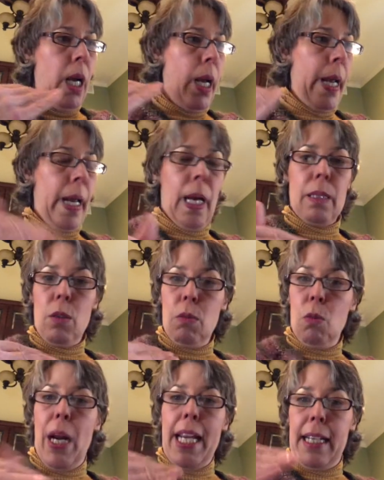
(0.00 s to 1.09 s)
And
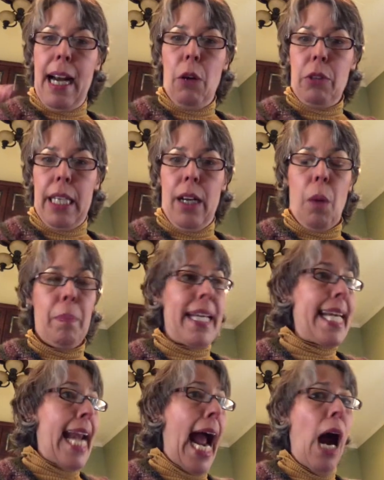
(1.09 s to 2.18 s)
wait it out there. But
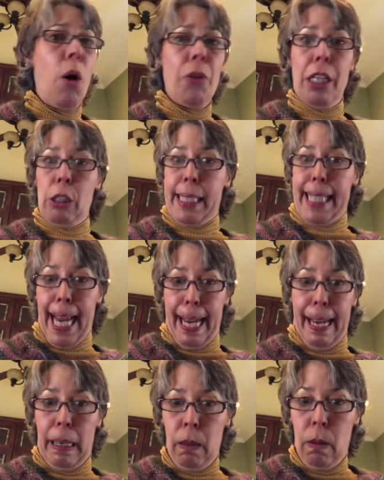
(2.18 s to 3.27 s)
now they're
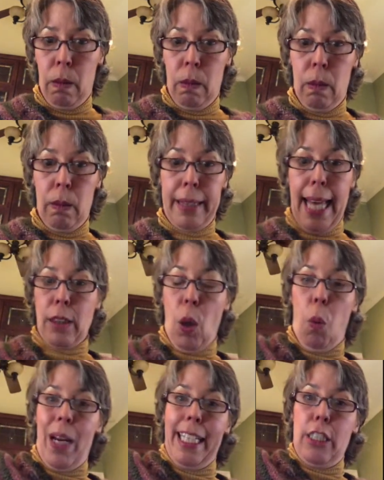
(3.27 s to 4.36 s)
saying that the
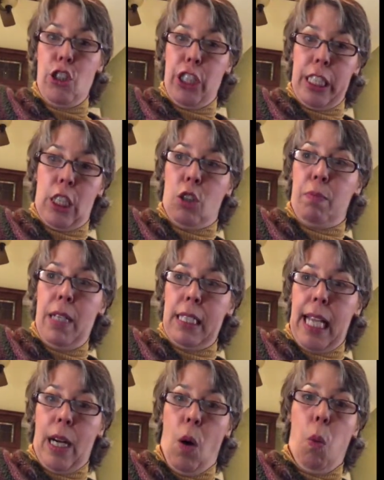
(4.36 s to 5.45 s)
wind just is
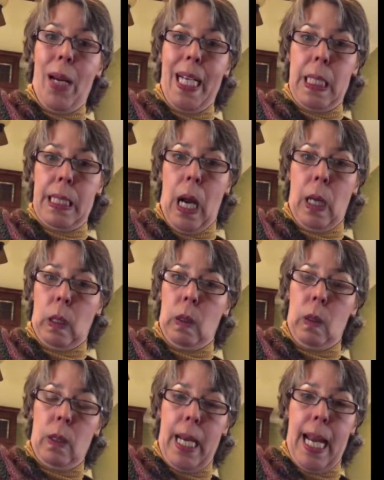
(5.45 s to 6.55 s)
like a wind
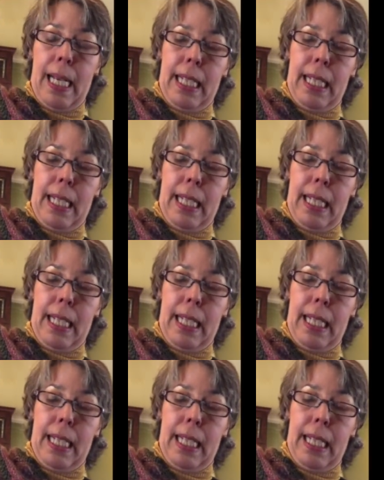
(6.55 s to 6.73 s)
tunnel and